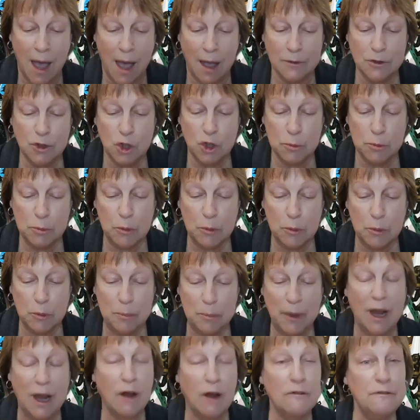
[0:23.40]
to
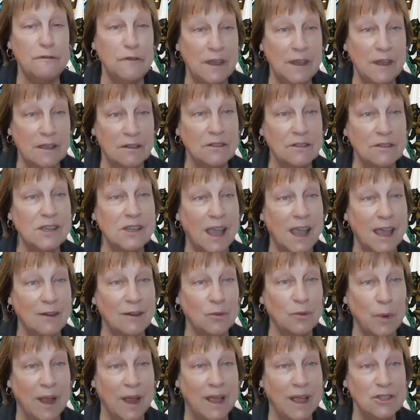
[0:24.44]
prepare fields and
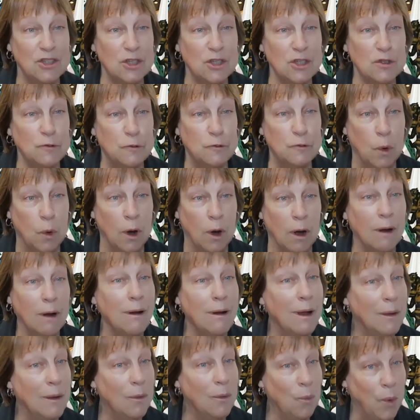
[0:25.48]
ranches for
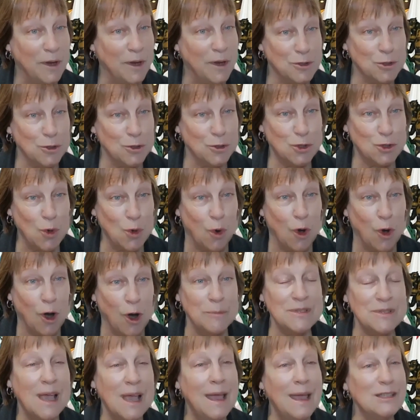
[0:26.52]
winter storms,
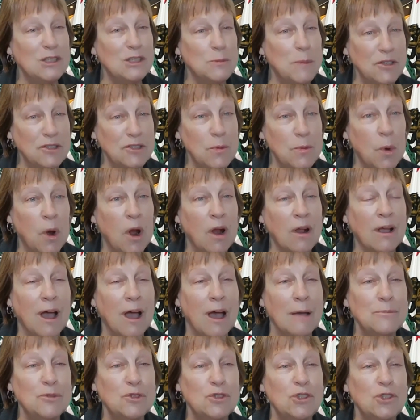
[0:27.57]
especially where it
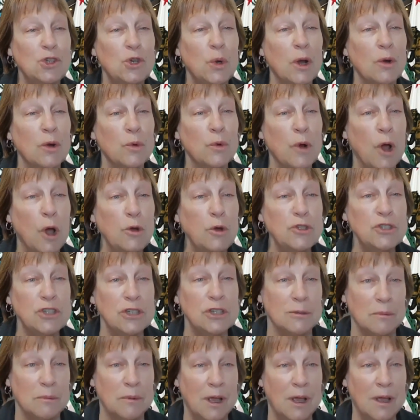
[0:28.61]
comes to
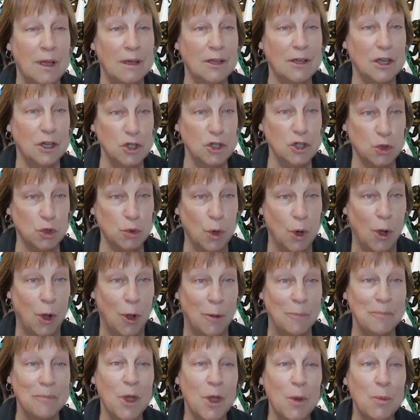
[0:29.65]
erosion
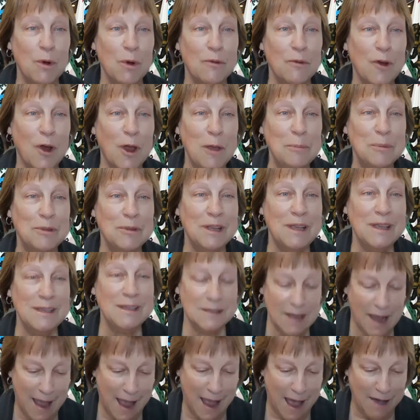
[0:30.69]
control. We're very
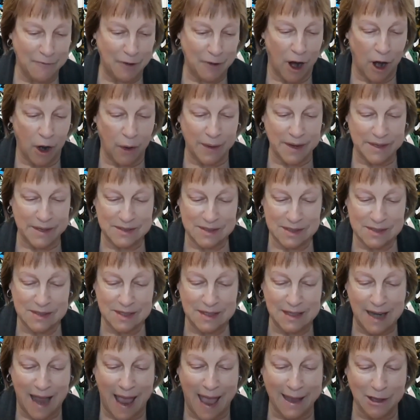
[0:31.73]
pleased to have our
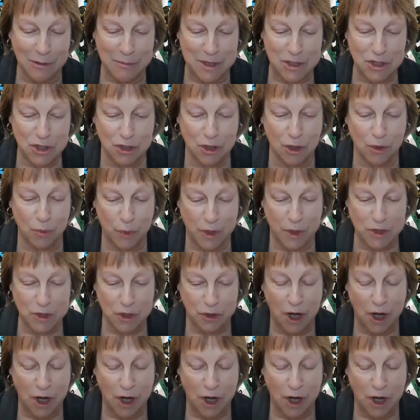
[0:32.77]
Assistant Ag Commissioner, Rich